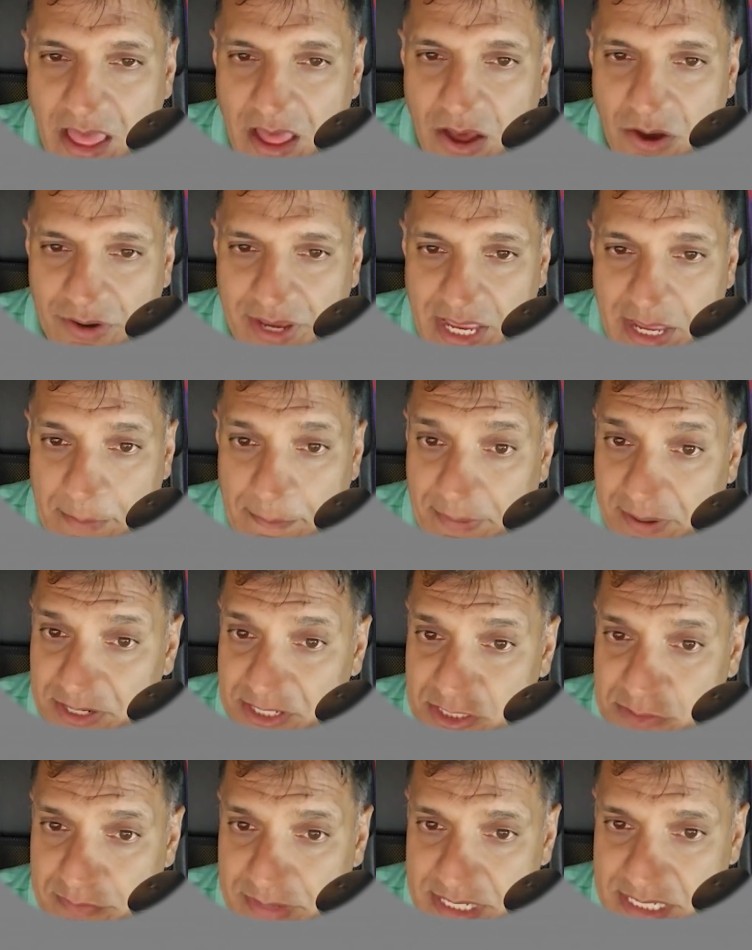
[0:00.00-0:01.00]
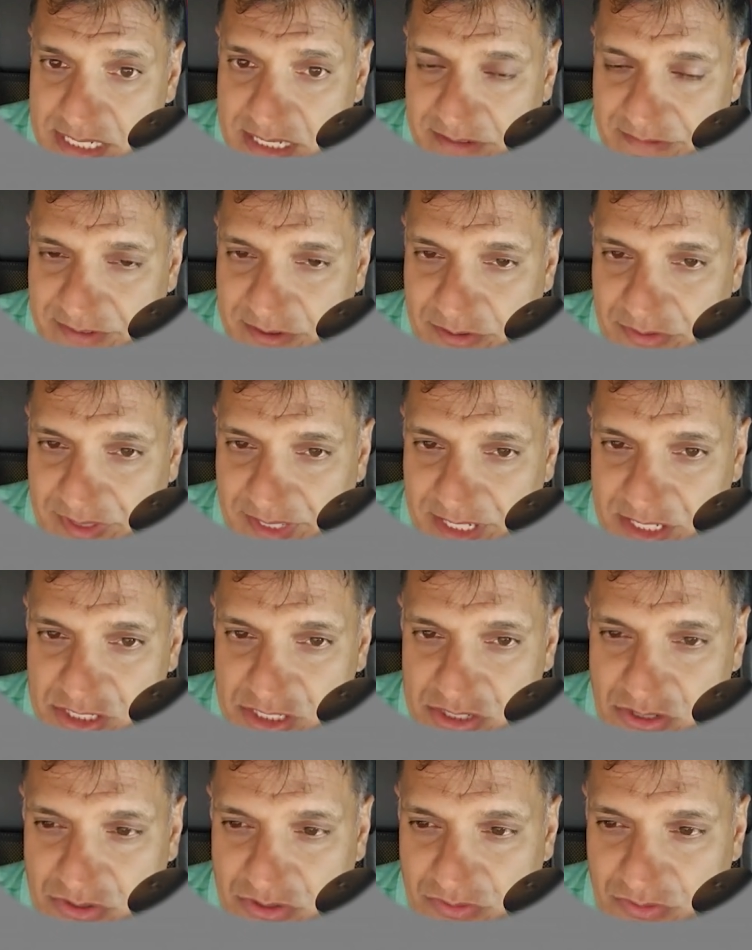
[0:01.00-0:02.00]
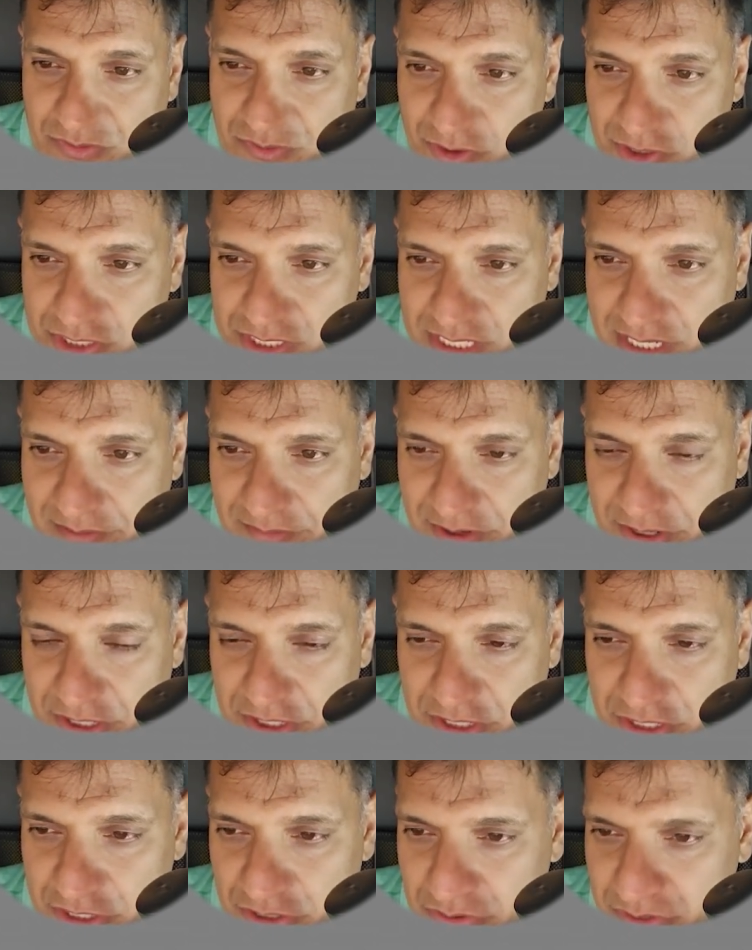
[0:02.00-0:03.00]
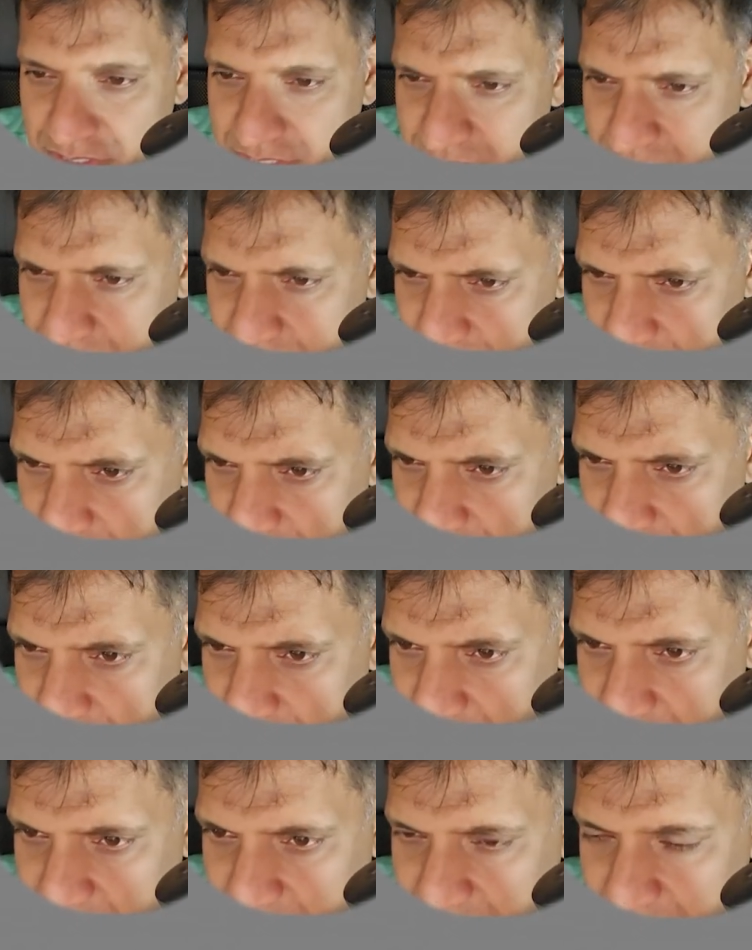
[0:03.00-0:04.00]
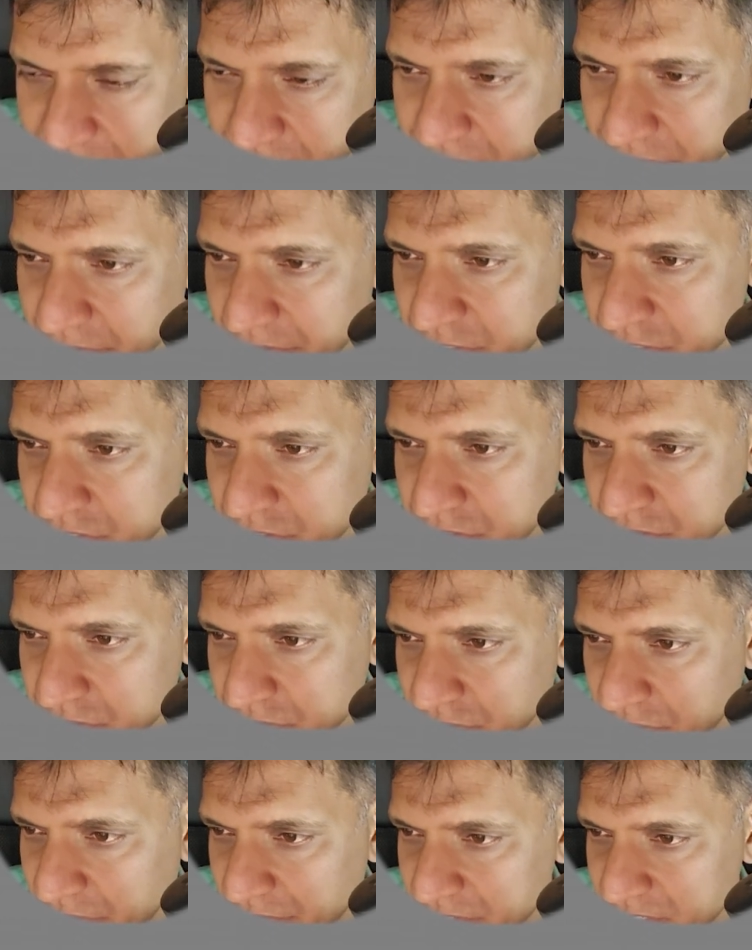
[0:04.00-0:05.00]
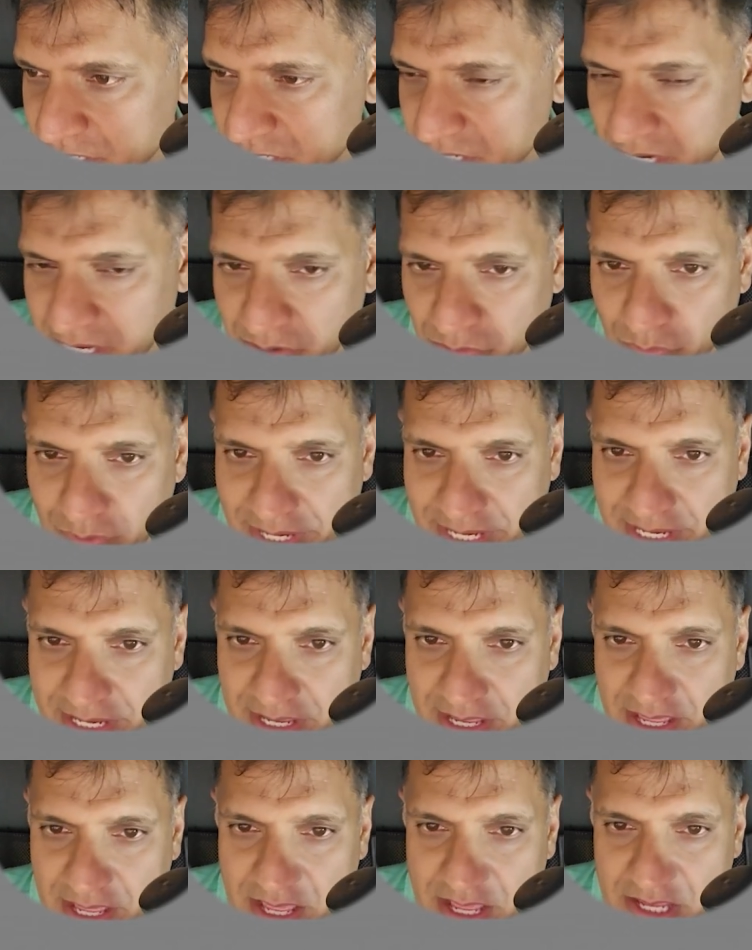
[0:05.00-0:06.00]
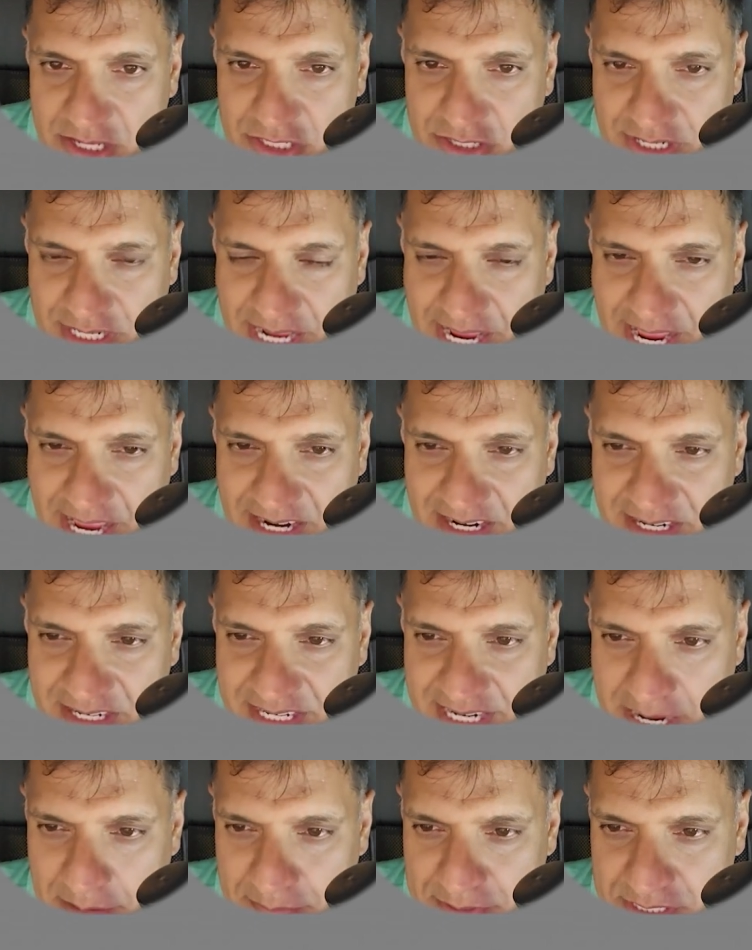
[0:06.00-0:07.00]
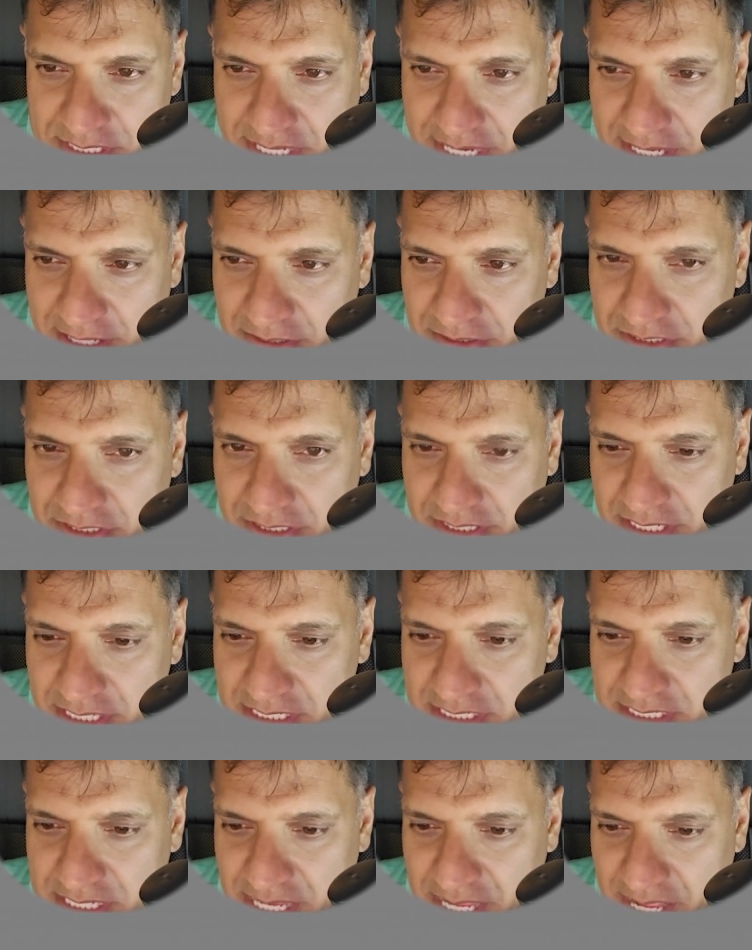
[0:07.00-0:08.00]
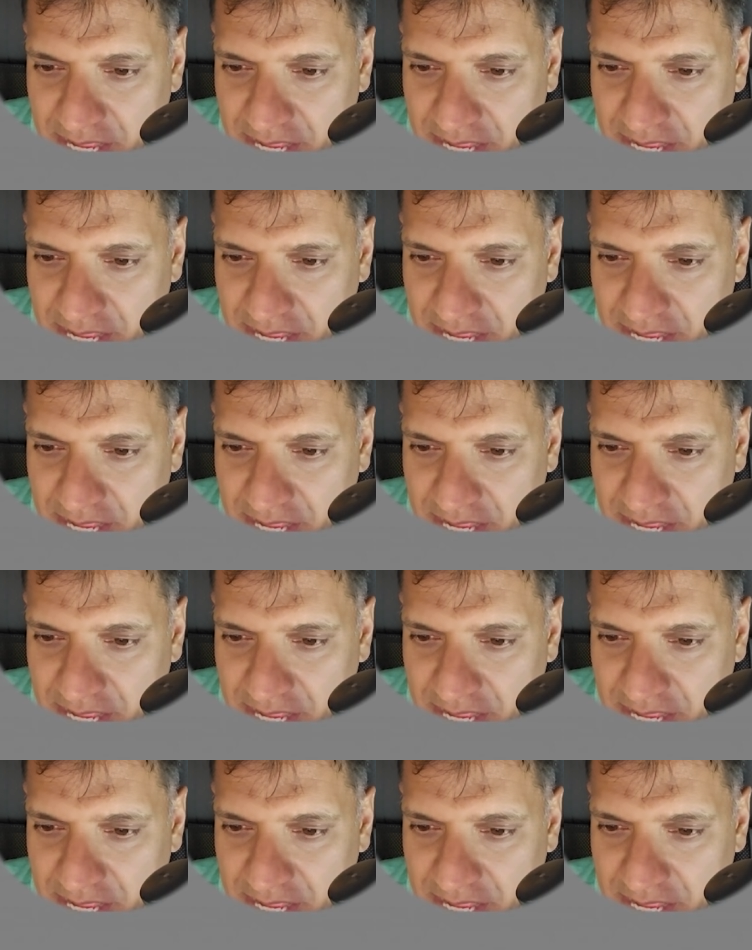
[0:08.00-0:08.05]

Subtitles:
Okay, but it's missing a few things. So the first thing I'm going to do is, in here, it's obviously kind of weak. So I'm going to add a depth scale to this.